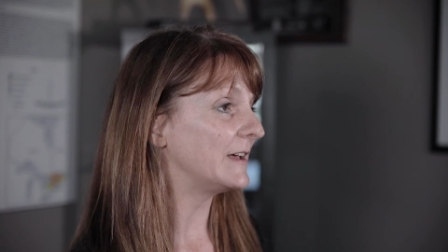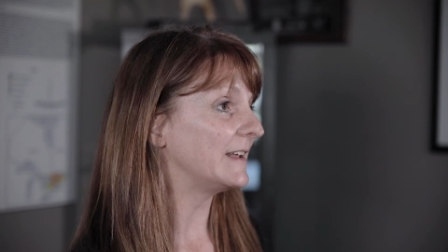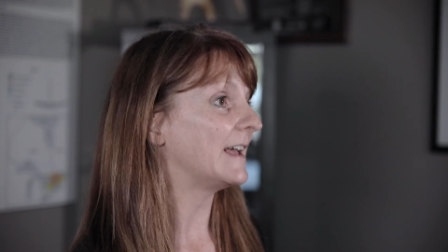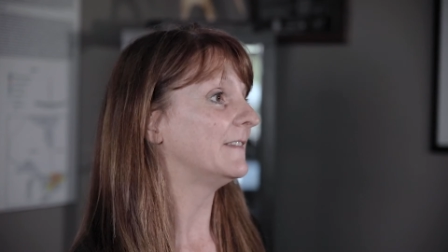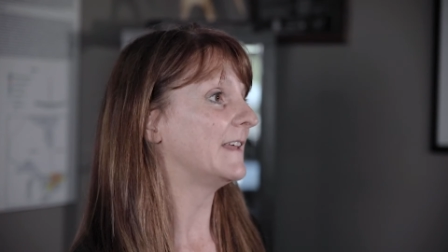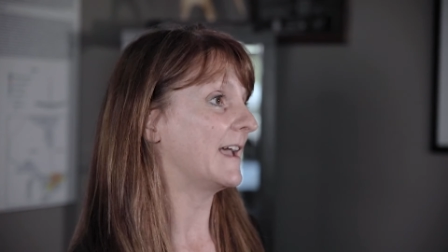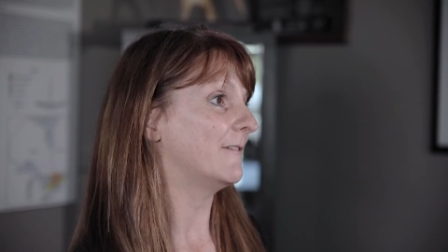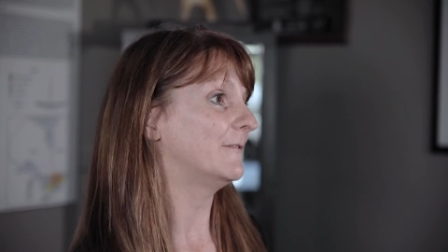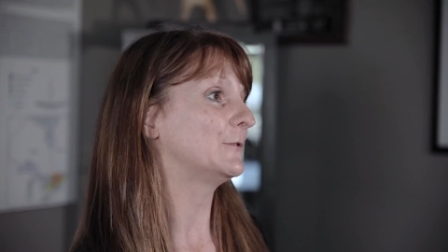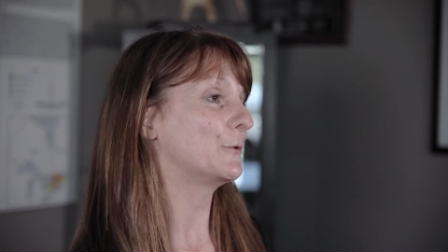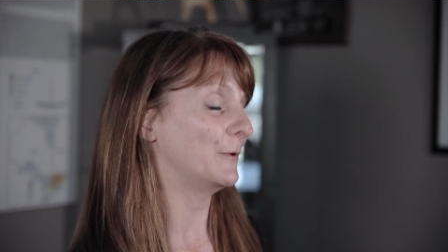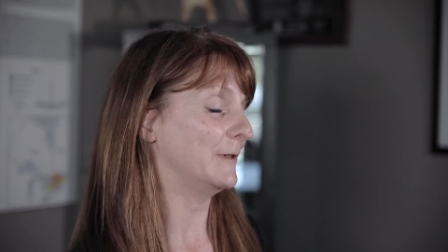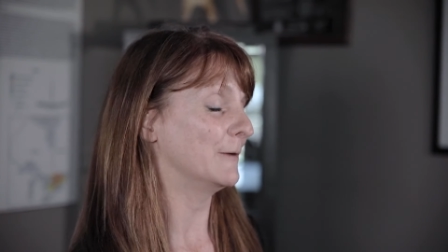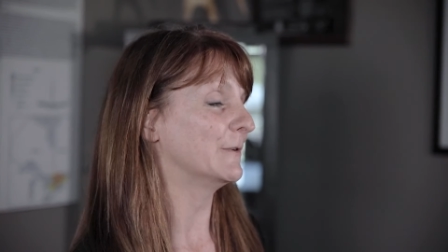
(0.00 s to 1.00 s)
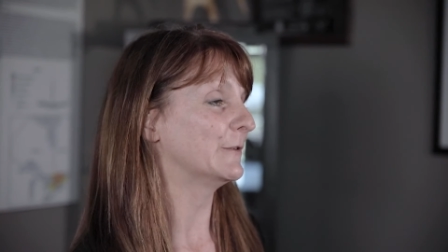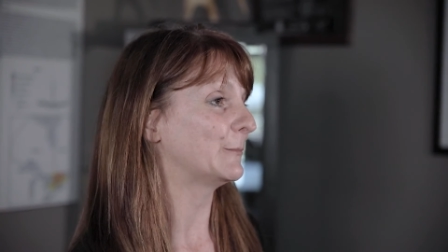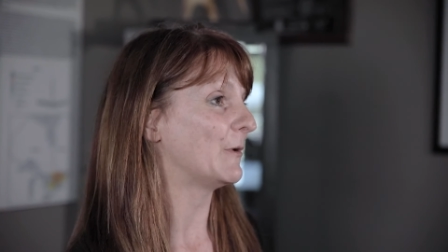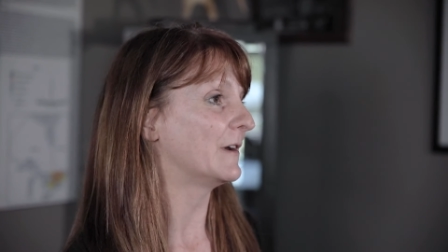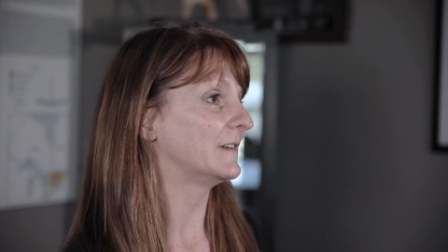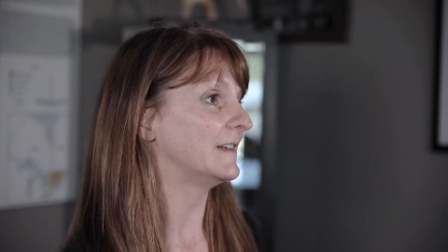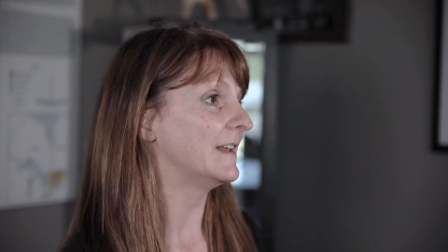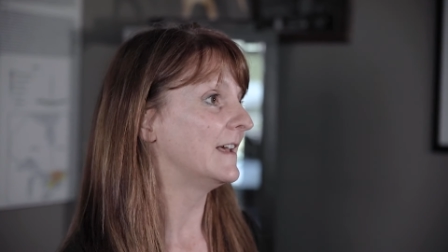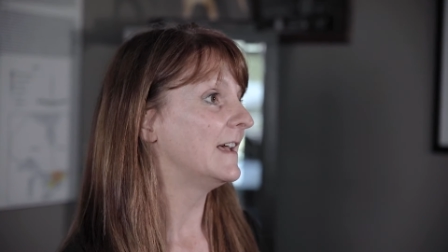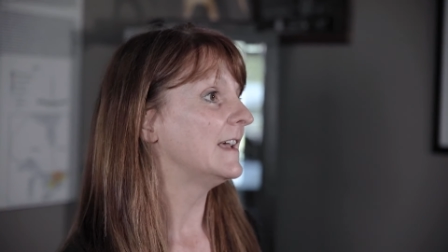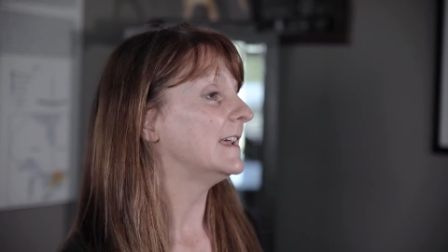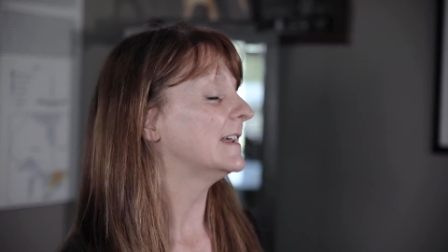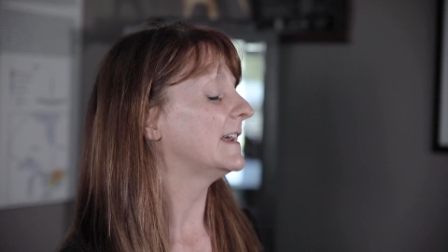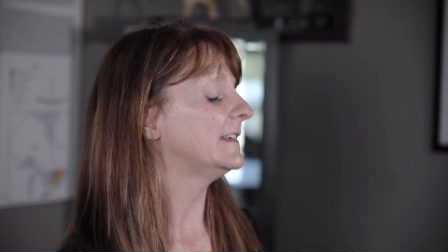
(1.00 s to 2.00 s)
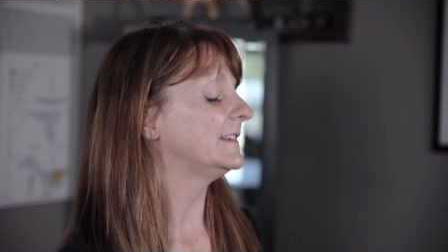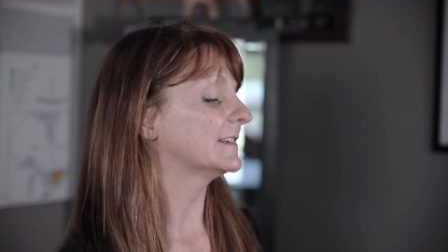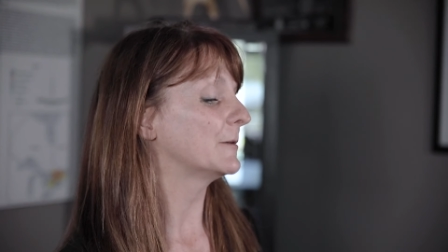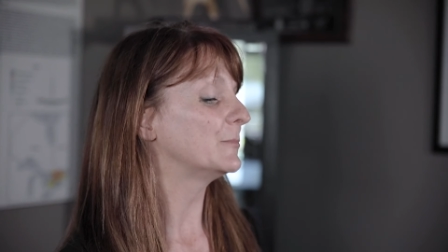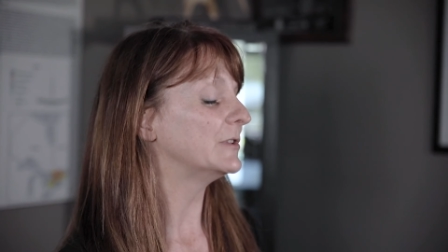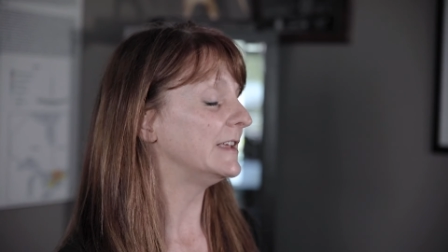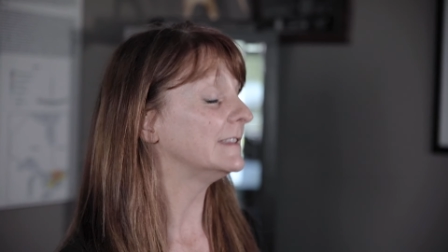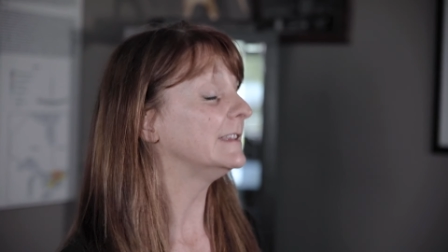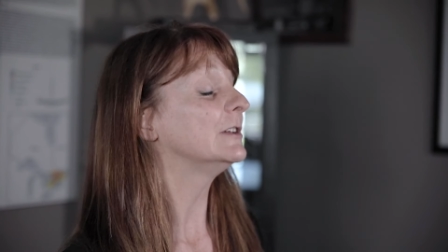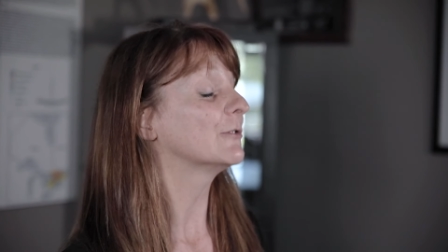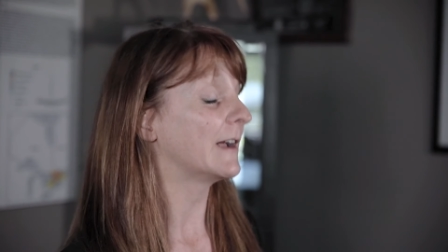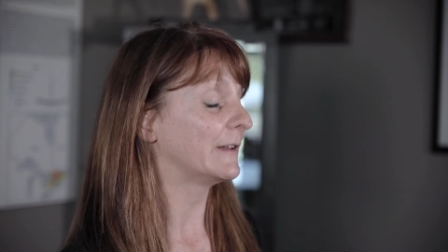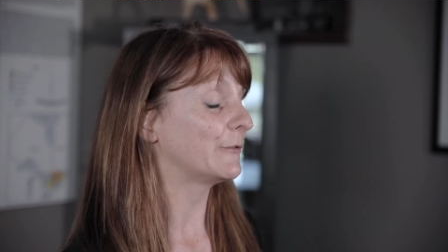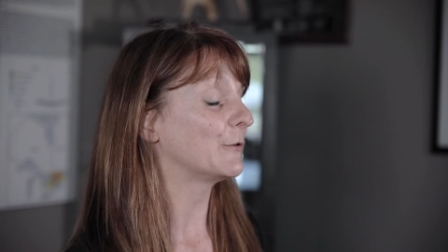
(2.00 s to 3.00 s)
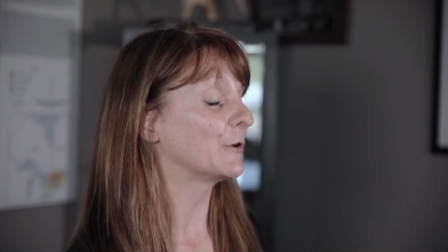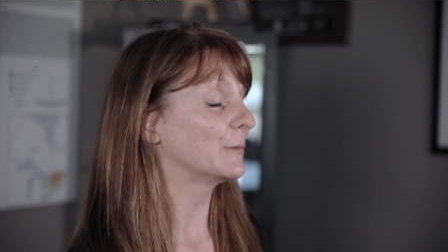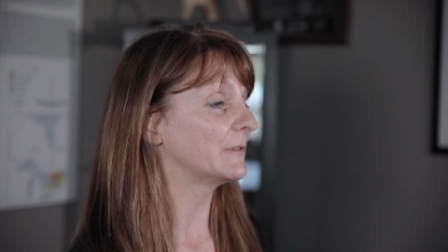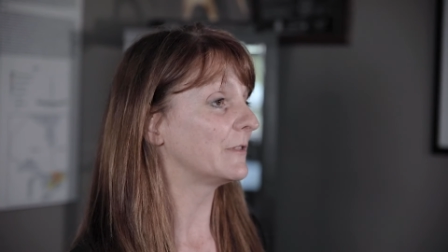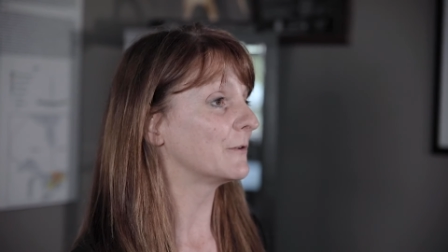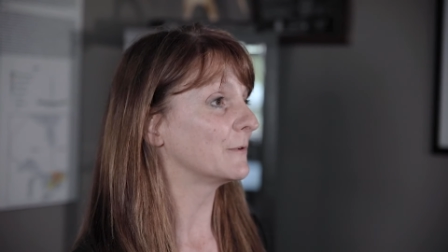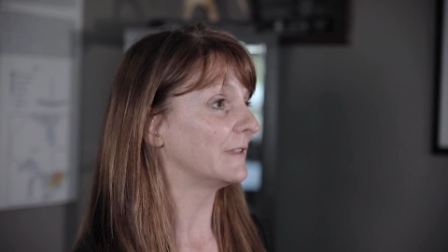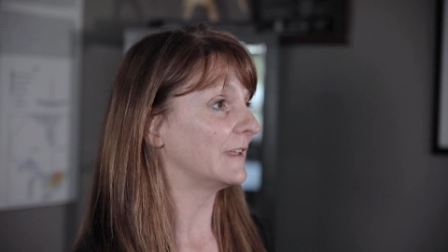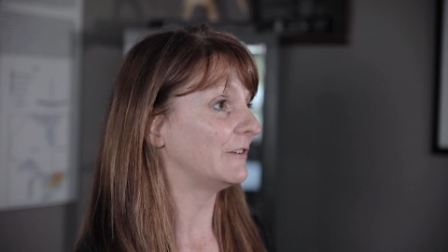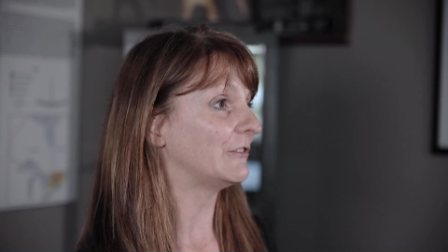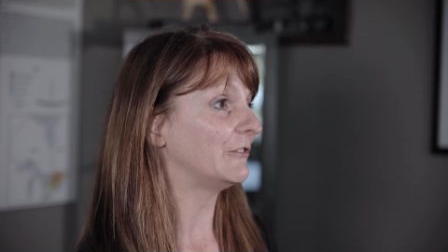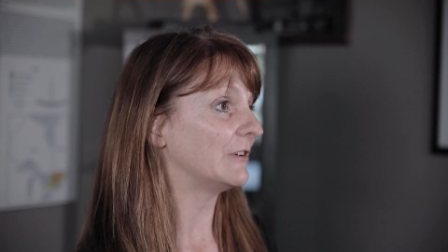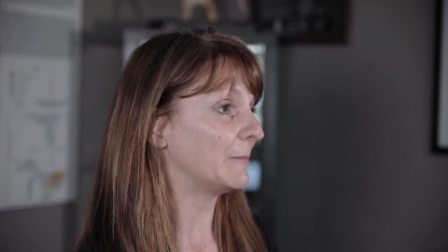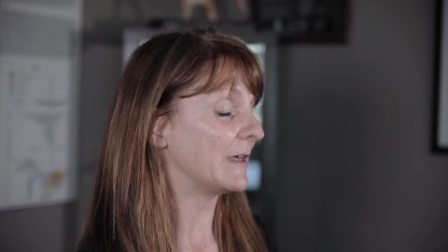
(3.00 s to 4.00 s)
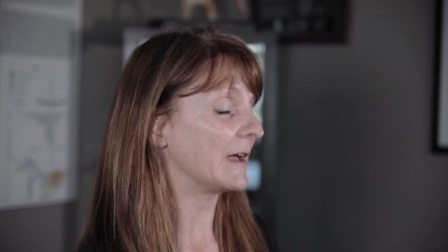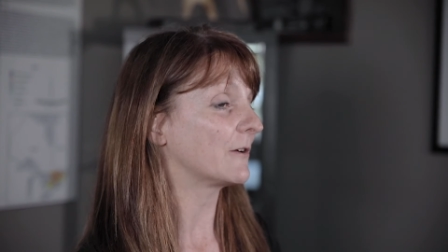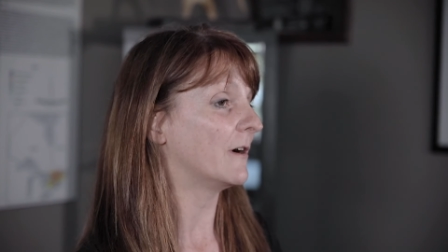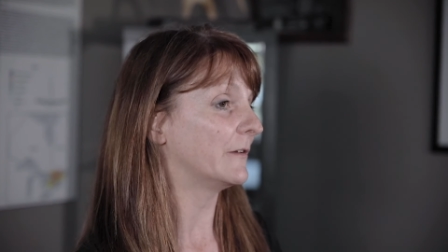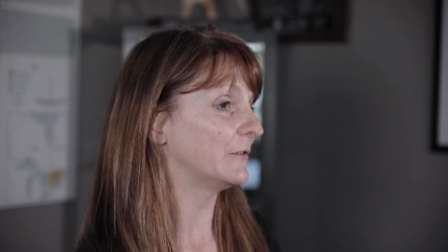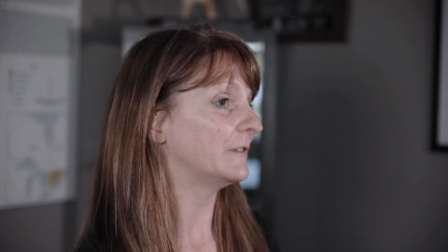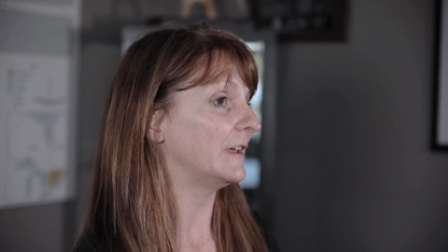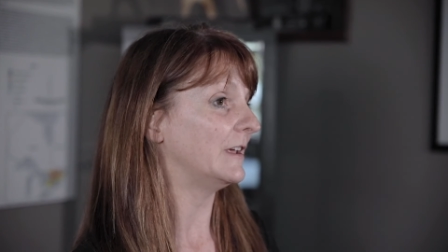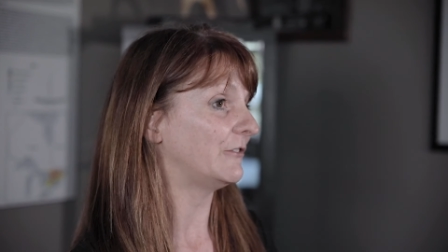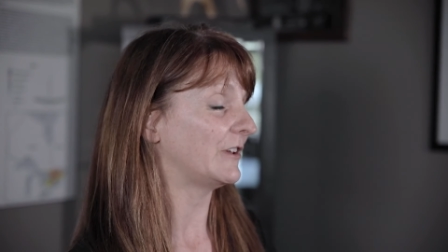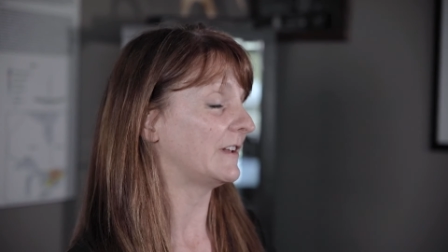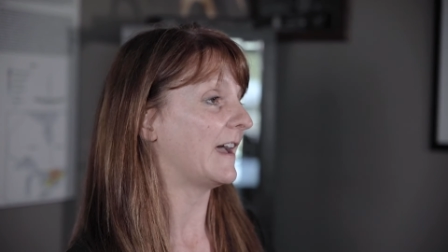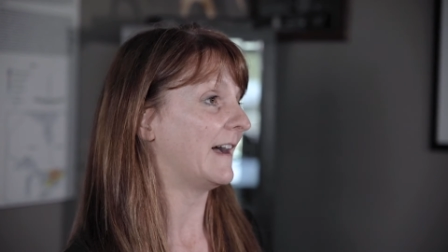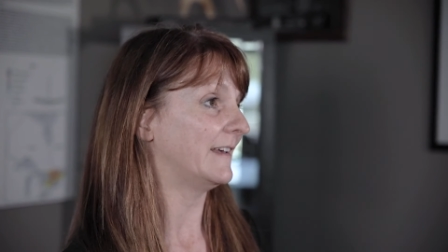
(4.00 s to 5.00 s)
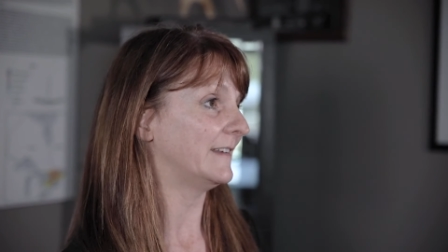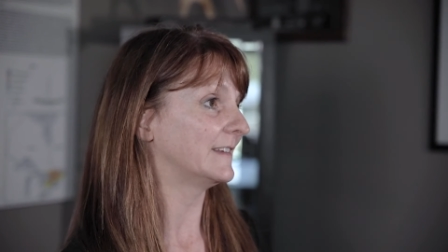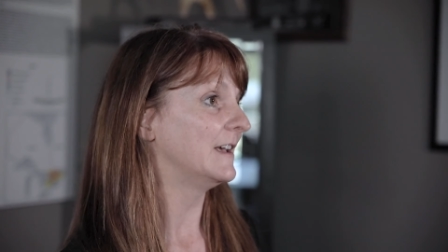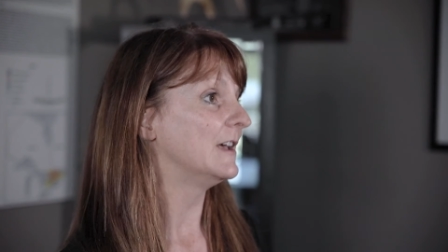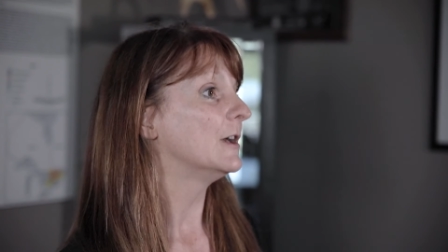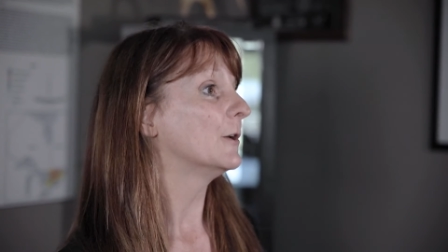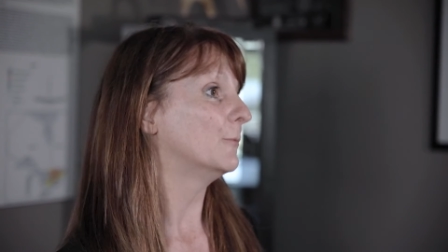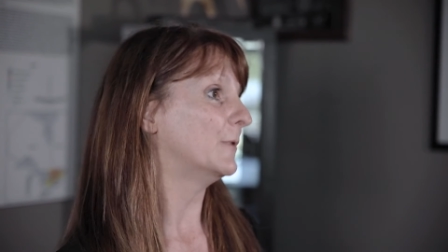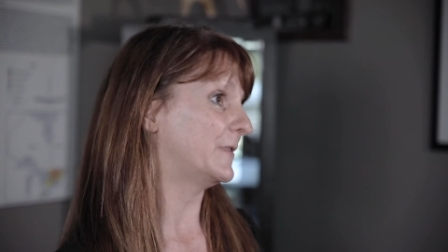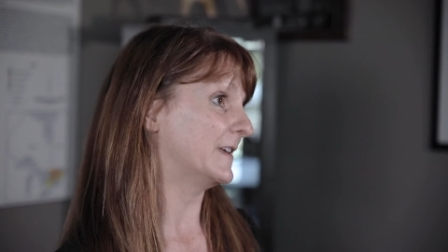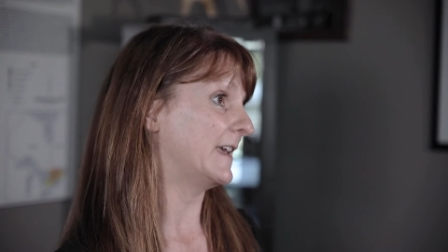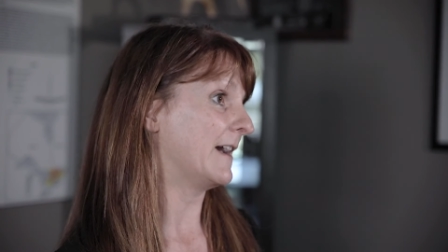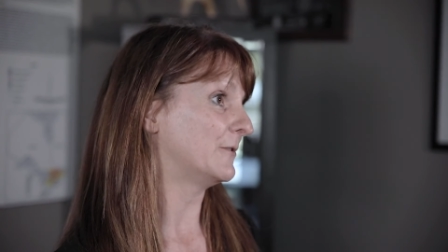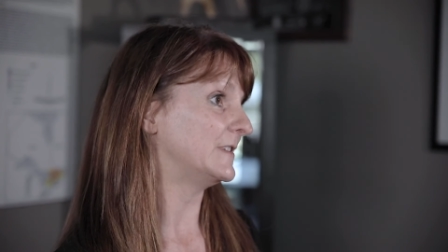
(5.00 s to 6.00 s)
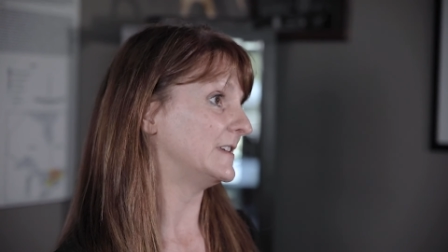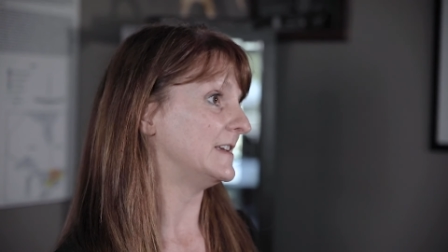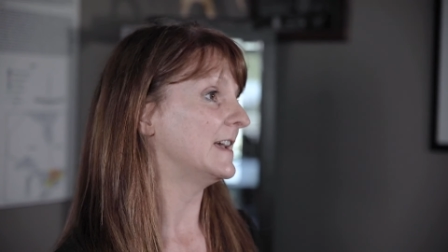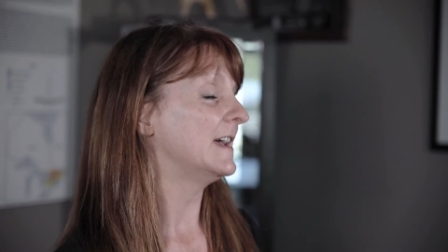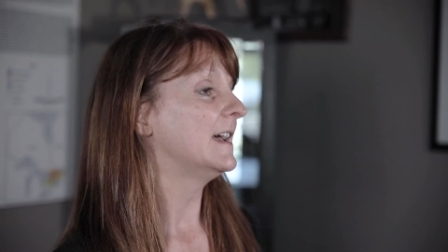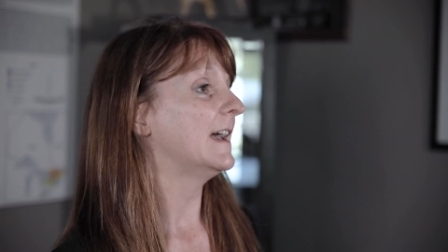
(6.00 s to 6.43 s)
a bit, and they have totally responded. It has completely transformed the relationship that consultation has with the county